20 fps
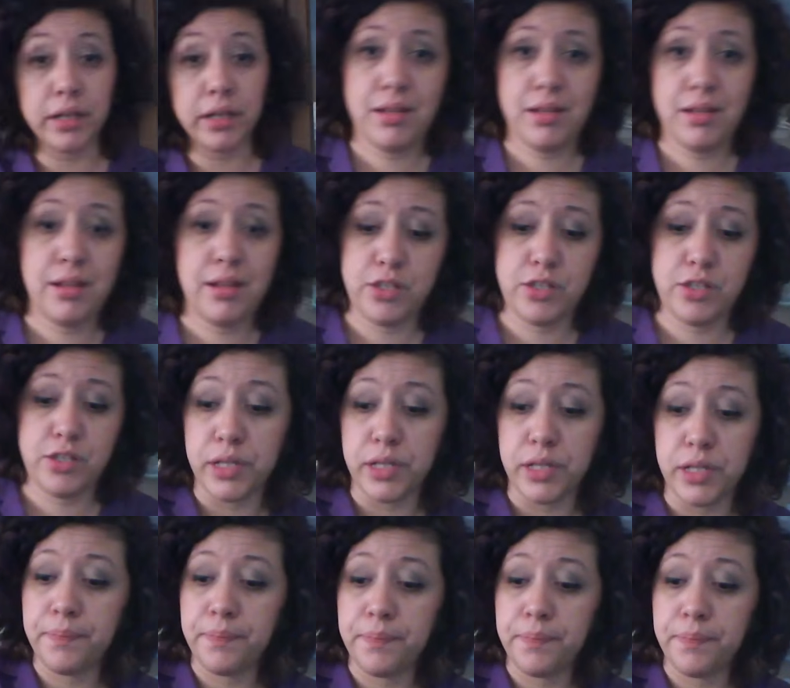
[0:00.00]
and then it's golden.
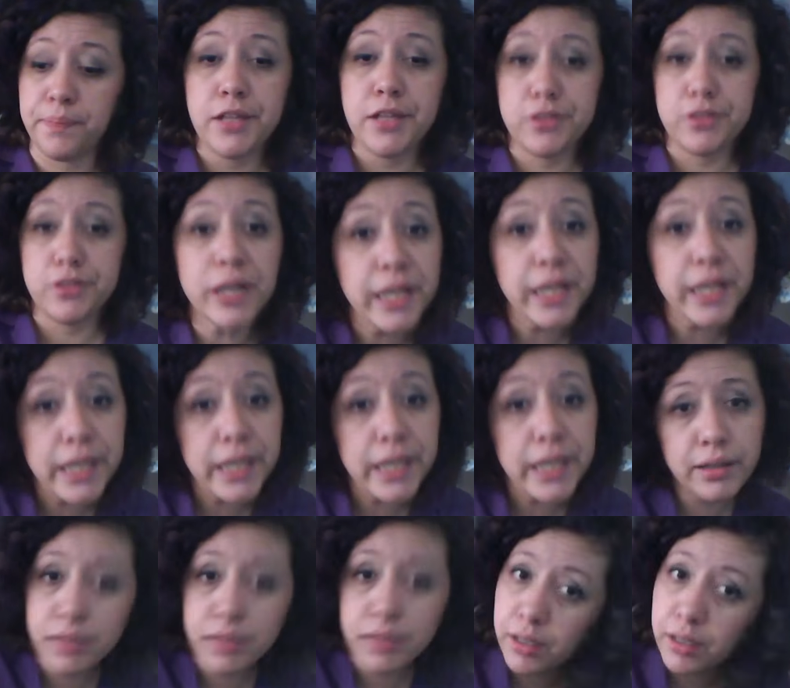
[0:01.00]
Green,
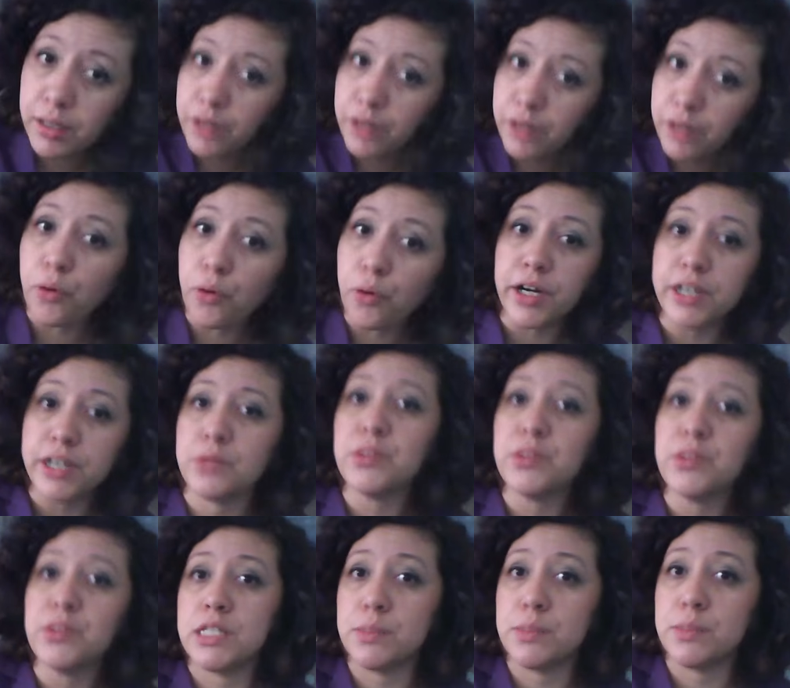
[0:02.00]
of course,
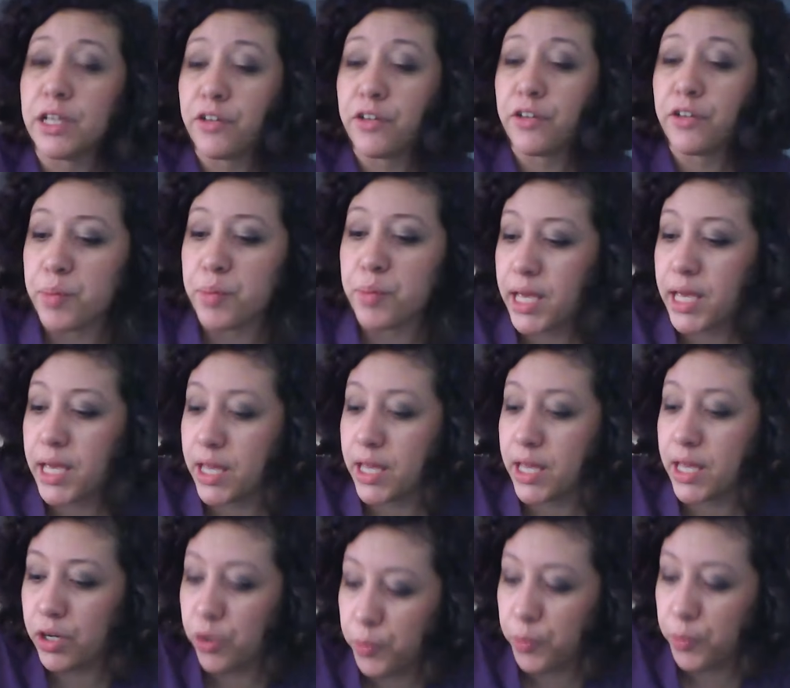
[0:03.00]
which is big for me, as
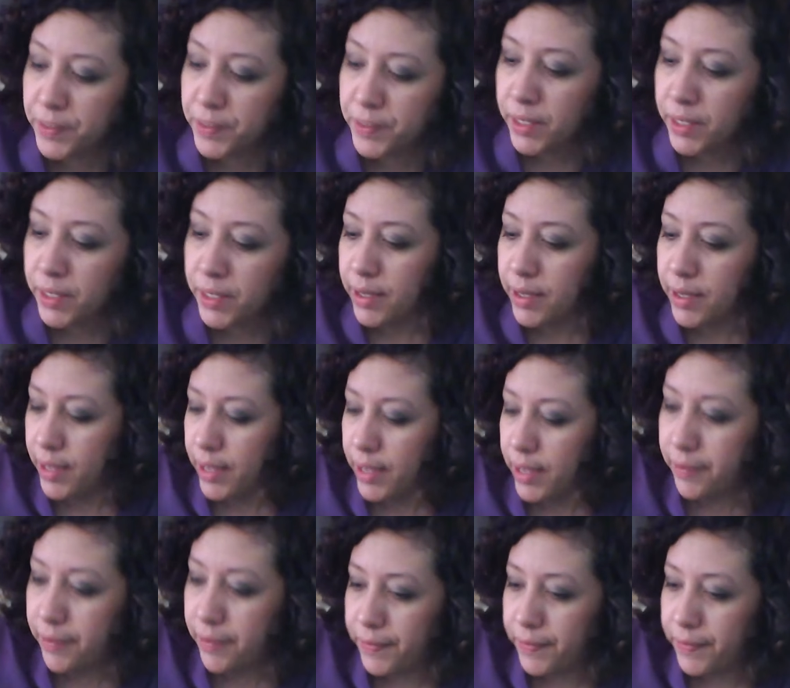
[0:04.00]
you know. And